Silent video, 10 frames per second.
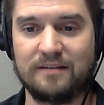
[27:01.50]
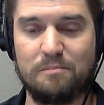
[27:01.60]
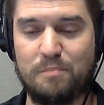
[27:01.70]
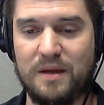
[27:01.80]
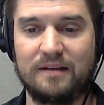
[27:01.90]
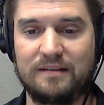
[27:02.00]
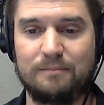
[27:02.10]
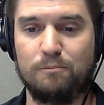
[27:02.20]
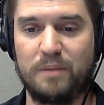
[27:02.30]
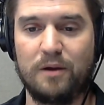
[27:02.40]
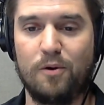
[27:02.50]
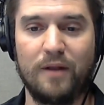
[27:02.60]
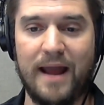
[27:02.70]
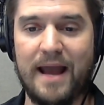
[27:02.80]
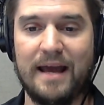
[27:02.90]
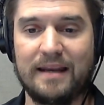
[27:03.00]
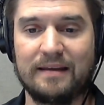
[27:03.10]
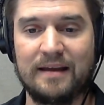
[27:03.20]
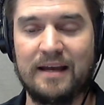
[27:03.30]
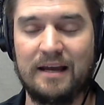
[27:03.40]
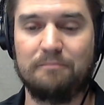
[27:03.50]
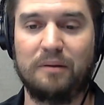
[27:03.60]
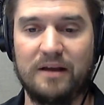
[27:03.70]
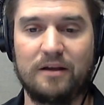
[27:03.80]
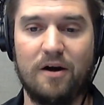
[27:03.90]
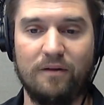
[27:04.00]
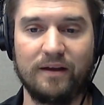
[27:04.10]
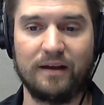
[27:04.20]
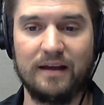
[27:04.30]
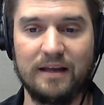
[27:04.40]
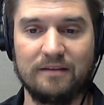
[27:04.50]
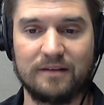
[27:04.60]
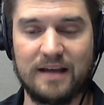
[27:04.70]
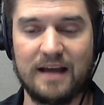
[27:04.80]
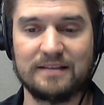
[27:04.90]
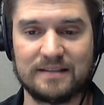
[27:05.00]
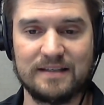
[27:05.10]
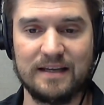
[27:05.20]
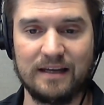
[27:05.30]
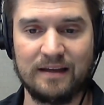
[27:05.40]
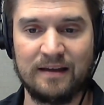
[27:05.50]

a big, big old hand in play calling in Kansas City.